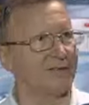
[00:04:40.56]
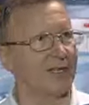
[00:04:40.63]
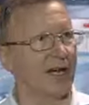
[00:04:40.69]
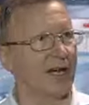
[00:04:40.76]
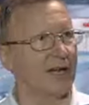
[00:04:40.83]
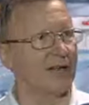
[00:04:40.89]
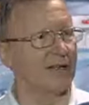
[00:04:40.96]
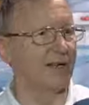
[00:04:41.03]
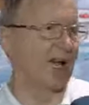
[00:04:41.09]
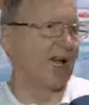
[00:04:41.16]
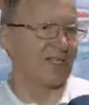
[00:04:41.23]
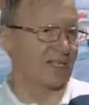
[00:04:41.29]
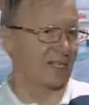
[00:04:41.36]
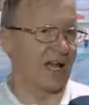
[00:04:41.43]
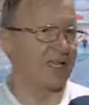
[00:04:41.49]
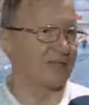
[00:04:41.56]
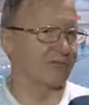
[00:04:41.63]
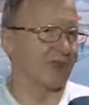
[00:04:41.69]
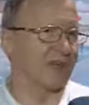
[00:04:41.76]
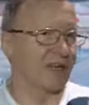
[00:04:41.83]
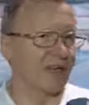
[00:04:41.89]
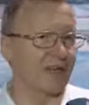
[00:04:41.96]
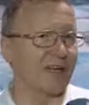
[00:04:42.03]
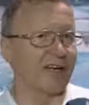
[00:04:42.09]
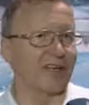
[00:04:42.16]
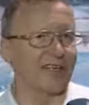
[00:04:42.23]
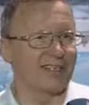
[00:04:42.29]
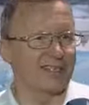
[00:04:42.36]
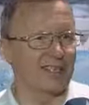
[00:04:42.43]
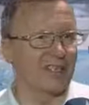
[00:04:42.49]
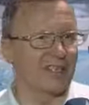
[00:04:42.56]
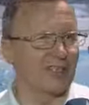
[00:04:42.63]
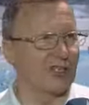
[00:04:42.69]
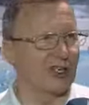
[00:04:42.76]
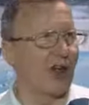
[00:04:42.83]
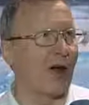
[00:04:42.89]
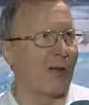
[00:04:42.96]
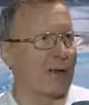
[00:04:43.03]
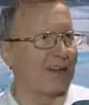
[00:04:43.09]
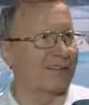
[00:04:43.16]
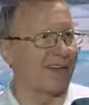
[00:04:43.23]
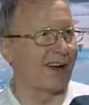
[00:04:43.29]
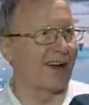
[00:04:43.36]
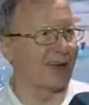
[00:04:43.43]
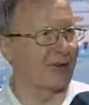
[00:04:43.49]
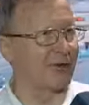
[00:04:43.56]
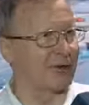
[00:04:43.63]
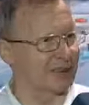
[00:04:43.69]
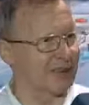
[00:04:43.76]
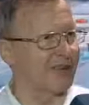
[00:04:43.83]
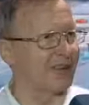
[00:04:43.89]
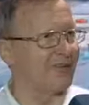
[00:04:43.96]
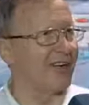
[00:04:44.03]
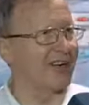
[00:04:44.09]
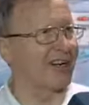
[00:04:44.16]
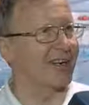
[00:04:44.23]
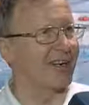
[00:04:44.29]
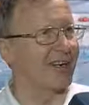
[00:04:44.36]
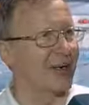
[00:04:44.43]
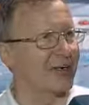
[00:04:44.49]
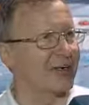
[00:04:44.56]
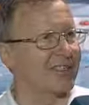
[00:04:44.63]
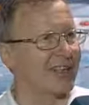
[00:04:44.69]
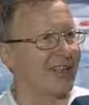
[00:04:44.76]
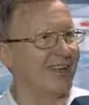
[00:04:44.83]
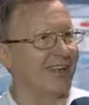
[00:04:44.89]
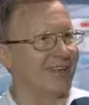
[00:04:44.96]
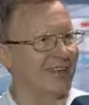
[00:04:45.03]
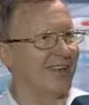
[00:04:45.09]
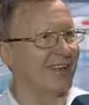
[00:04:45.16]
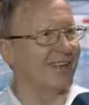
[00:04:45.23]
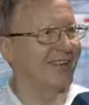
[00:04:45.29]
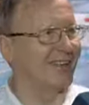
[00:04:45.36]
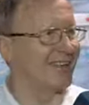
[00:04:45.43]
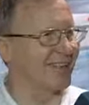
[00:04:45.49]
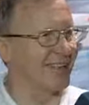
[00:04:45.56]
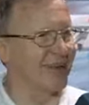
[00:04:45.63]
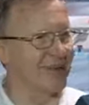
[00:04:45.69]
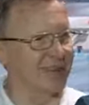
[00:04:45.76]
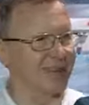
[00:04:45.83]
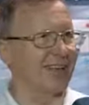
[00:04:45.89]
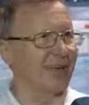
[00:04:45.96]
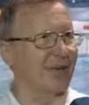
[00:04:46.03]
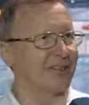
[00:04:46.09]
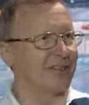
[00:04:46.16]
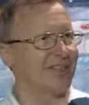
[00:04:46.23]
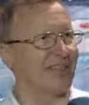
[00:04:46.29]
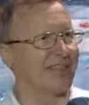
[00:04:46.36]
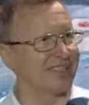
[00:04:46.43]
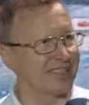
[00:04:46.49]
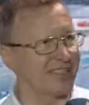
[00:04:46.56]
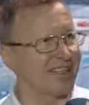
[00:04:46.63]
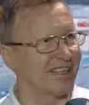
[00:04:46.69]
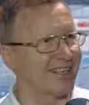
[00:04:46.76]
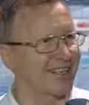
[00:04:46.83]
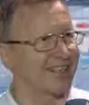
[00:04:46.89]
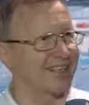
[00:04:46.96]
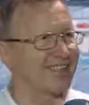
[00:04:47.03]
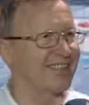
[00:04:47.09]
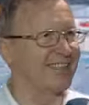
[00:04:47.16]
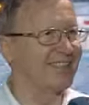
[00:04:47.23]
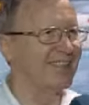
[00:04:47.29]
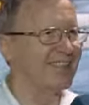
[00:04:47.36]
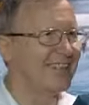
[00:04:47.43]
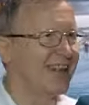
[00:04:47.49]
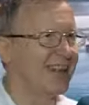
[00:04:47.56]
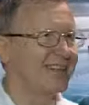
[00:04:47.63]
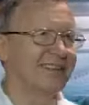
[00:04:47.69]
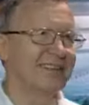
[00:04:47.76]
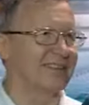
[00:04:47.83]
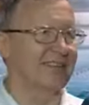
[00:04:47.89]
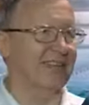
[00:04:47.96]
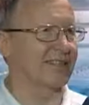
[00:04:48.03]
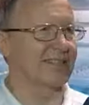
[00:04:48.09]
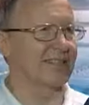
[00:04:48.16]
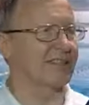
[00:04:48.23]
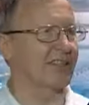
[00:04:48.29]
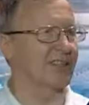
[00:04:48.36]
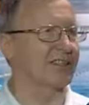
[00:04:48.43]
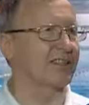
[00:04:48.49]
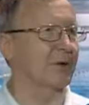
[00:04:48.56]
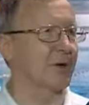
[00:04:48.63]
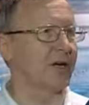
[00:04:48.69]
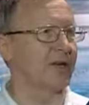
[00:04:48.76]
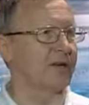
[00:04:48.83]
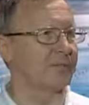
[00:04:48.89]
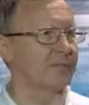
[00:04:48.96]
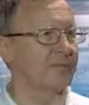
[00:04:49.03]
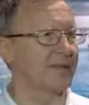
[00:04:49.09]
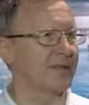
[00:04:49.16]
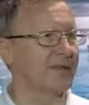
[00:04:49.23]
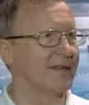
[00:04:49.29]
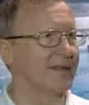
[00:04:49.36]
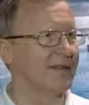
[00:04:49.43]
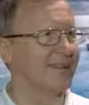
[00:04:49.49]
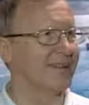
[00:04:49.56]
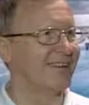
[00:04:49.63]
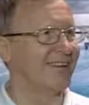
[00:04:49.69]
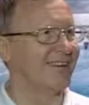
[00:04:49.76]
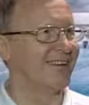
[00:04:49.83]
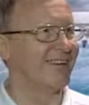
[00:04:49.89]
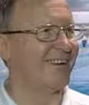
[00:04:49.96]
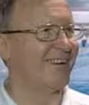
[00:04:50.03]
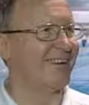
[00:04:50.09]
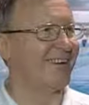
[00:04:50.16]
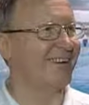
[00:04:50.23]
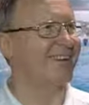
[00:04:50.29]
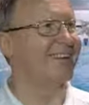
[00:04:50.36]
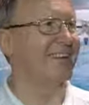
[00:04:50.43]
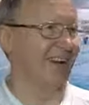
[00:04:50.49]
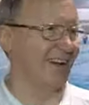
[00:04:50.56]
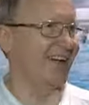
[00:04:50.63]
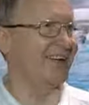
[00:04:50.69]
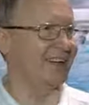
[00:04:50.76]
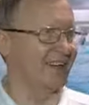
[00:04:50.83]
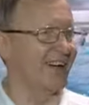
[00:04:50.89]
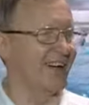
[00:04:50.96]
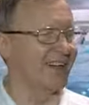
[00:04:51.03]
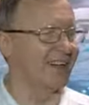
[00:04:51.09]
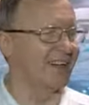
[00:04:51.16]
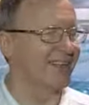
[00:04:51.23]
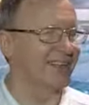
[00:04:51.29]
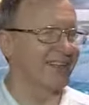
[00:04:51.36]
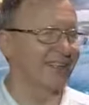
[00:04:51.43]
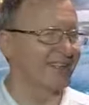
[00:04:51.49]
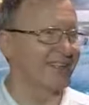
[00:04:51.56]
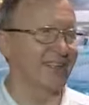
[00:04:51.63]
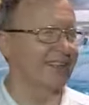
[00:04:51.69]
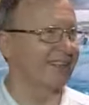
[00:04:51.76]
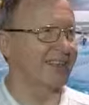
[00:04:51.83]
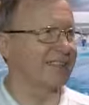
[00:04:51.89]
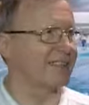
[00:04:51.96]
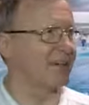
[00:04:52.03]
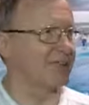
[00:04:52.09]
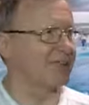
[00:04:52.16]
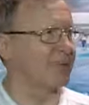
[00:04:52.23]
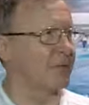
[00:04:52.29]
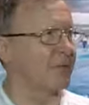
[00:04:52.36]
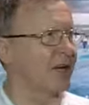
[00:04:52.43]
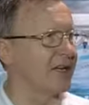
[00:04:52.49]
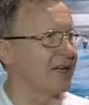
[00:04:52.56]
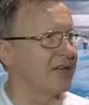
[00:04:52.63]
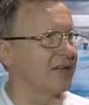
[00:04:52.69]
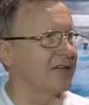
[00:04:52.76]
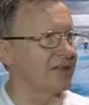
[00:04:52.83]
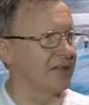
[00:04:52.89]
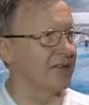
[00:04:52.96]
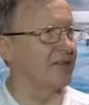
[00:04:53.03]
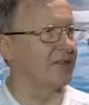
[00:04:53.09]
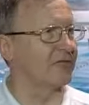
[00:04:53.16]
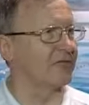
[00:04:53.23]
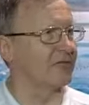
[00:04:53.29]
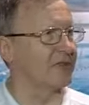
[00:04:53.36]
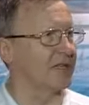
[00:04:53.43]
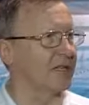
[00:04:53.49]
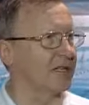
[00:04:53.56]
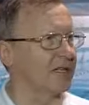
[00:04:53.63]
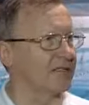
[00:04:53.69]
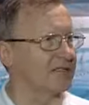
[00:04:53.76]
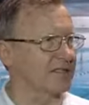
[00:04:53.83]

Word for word: yeah. As, as we know in history, Germans are usually very closed. They, they, don't, they want their secrets. That is not the way. The same as in bobsleigh or skeleton. Yeah, yeah. No. That, that is not the way of the